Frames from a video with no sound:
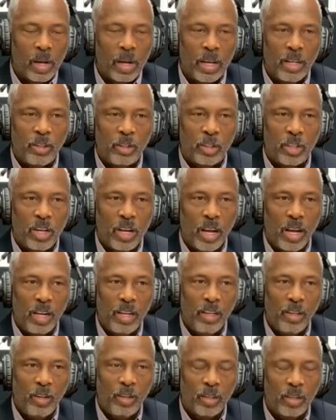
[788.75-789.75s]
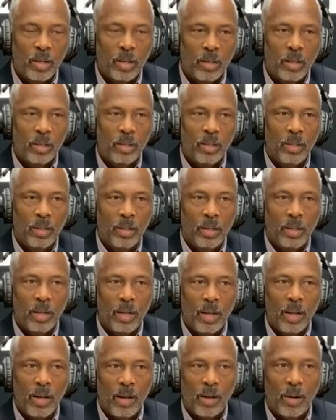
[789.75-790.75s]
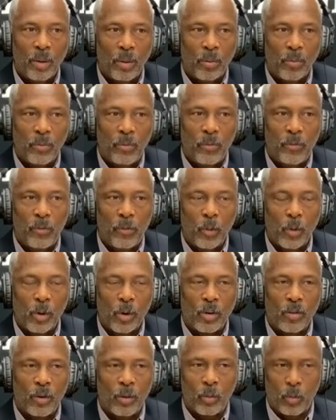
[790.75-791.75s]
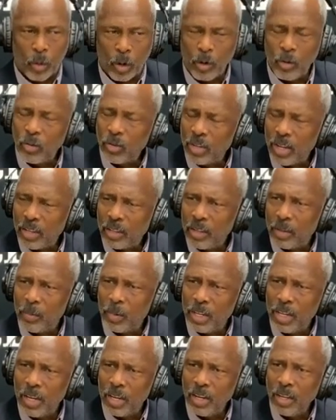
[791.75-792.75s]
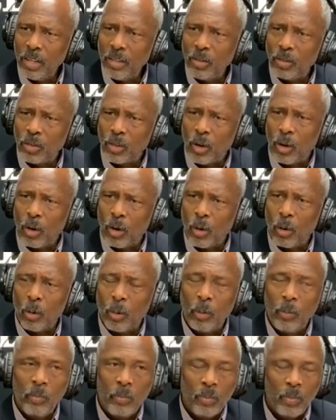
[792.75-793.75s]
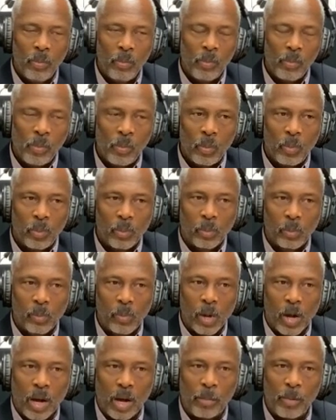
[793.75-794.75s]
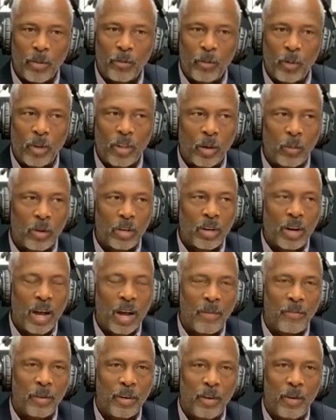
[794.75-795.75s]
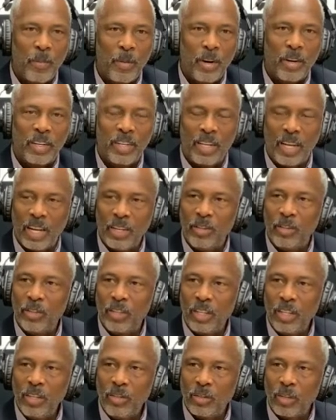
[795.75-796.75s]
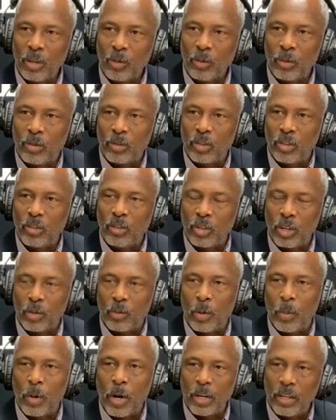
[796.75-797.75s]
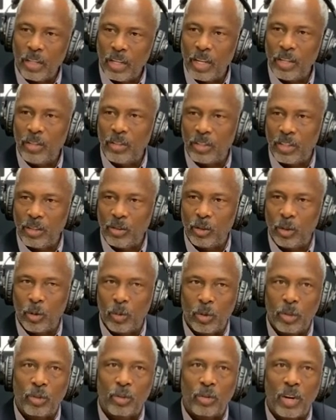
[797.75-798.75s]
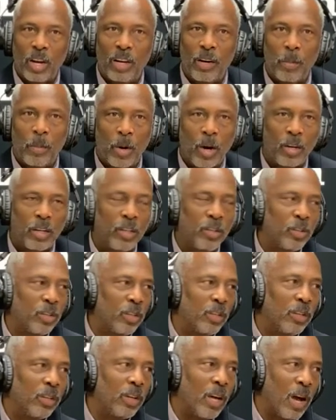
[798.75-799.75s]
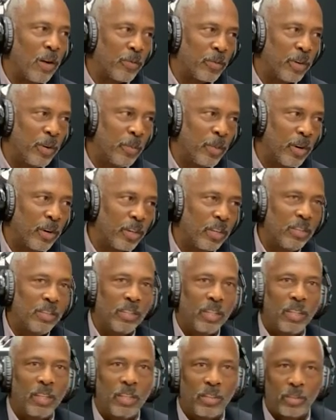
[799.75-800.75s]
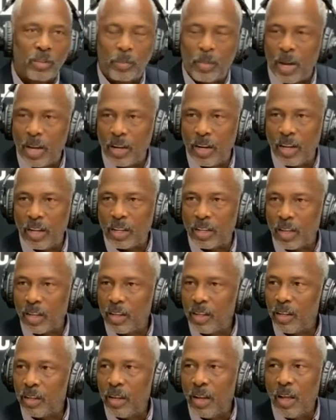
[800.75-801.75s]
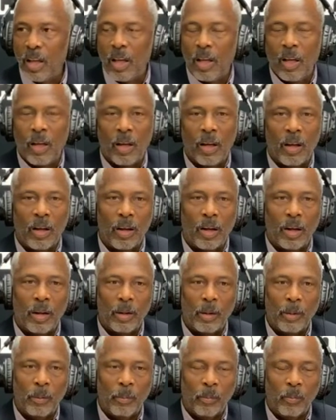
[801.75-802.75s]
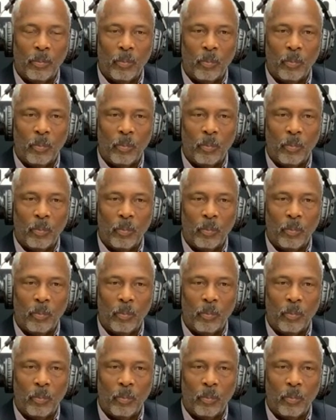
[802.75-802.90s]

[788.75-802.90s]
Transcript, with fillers: It changed for the worse at the beginning. So okay. uh, before they were African American agencies, it was just general market agencies who was trying to market to African Americans and Hispanic and um,